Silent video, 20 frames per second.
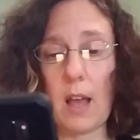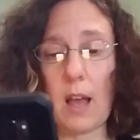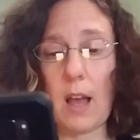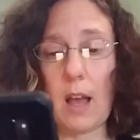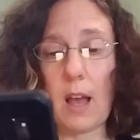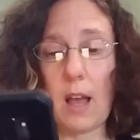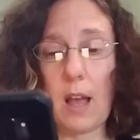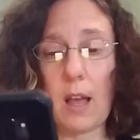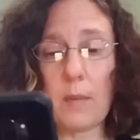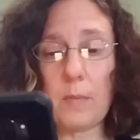
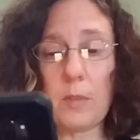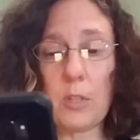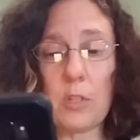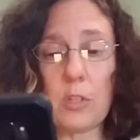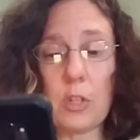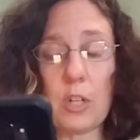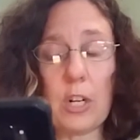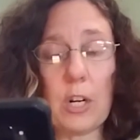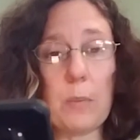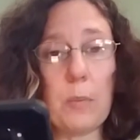
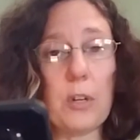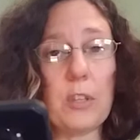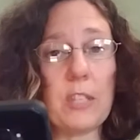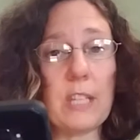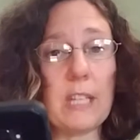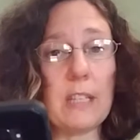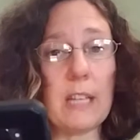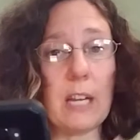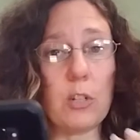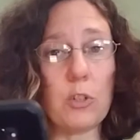So you're going to put the
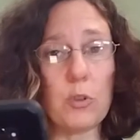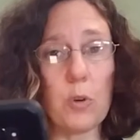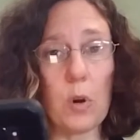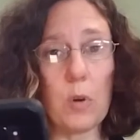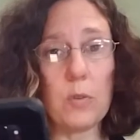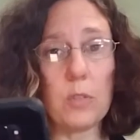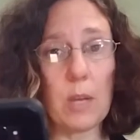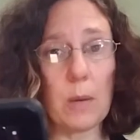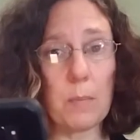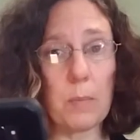
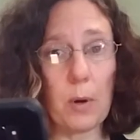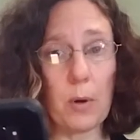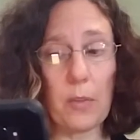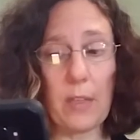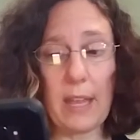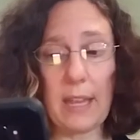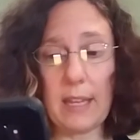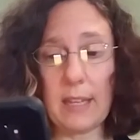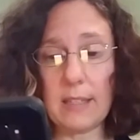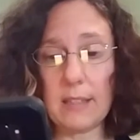electrodes on both
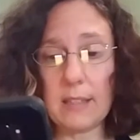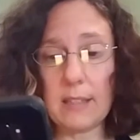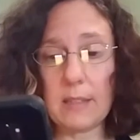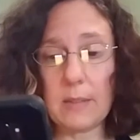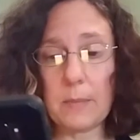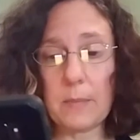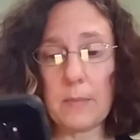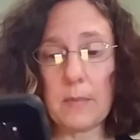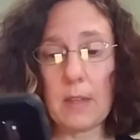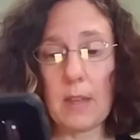hands,
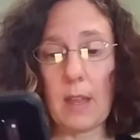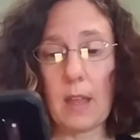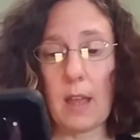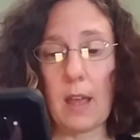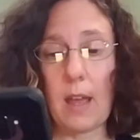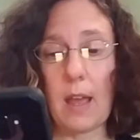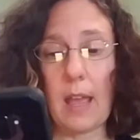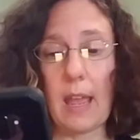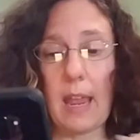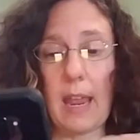
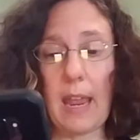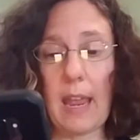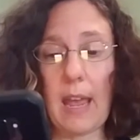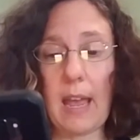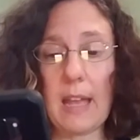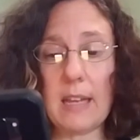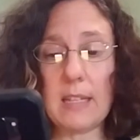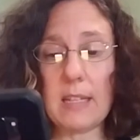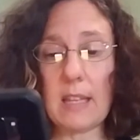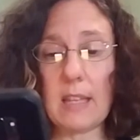
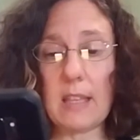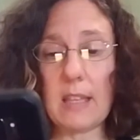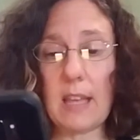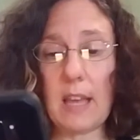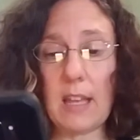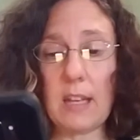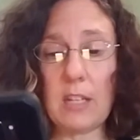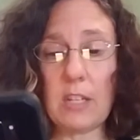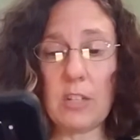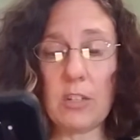and
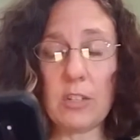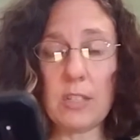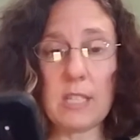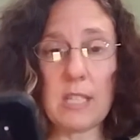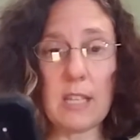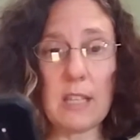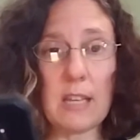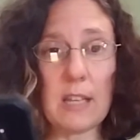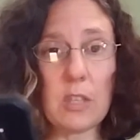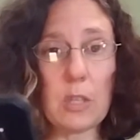then you'll
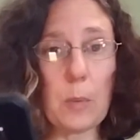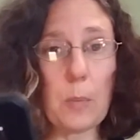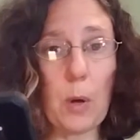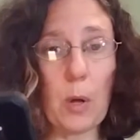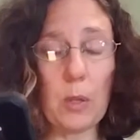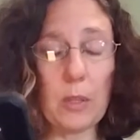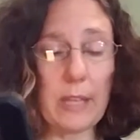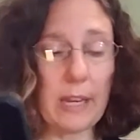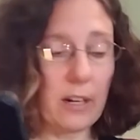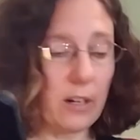see that the
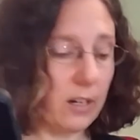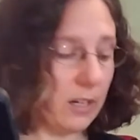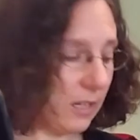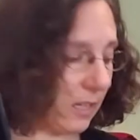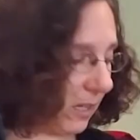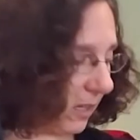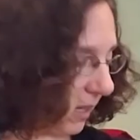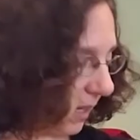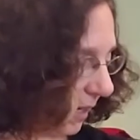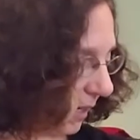
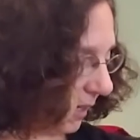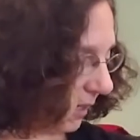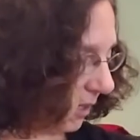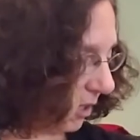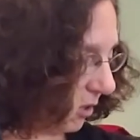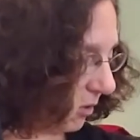polarity, and you'll